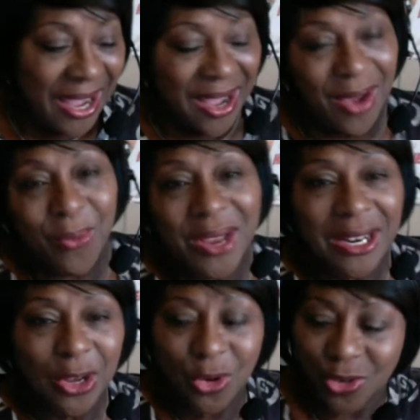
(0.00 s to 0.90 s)
We're going
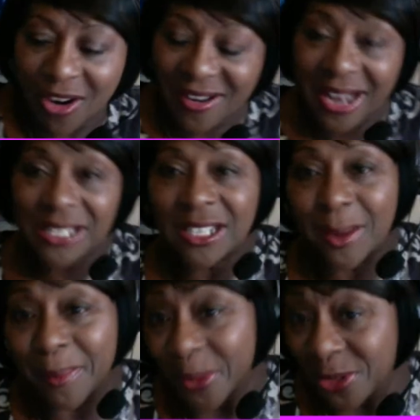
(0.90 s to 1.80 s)
to go to our next
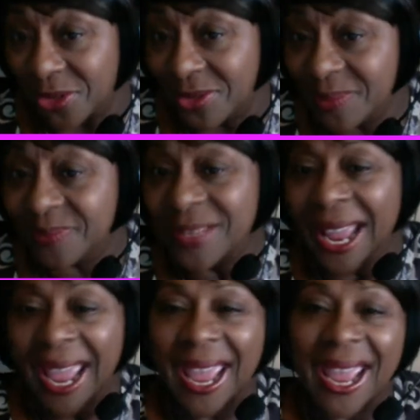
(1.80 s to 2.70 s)
commercial,
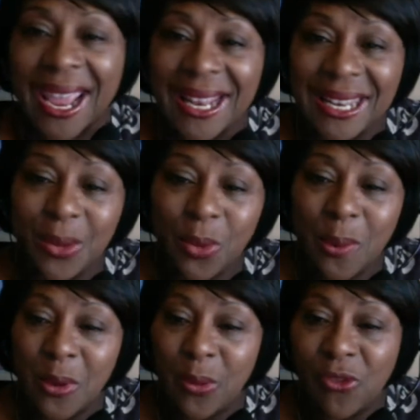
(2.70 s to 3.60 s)
and then
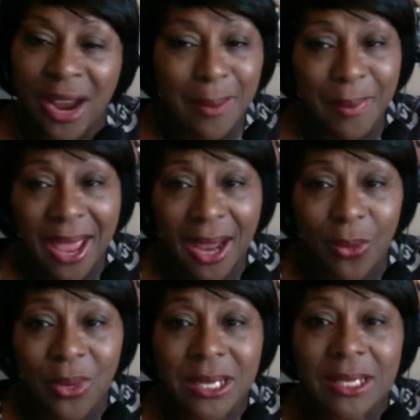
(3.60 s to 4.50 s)
we'll be right back
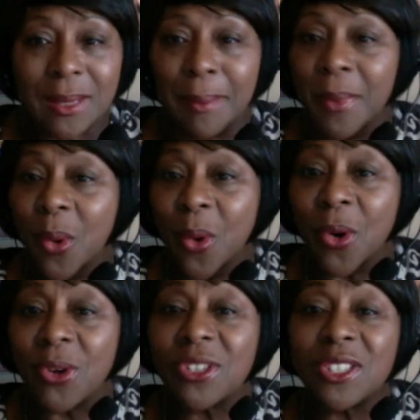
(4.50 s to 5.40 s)
with some
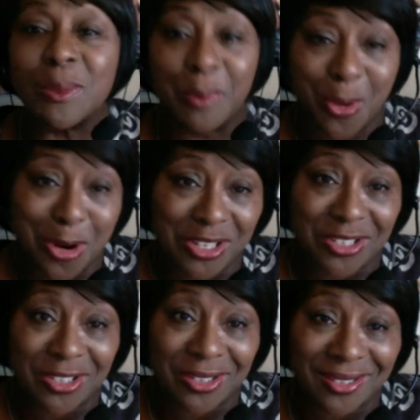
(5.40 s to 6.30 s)
more
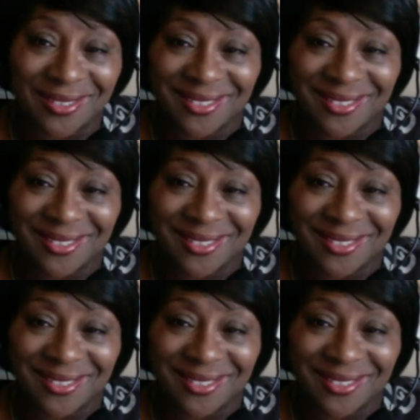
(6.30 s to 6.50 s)
sports.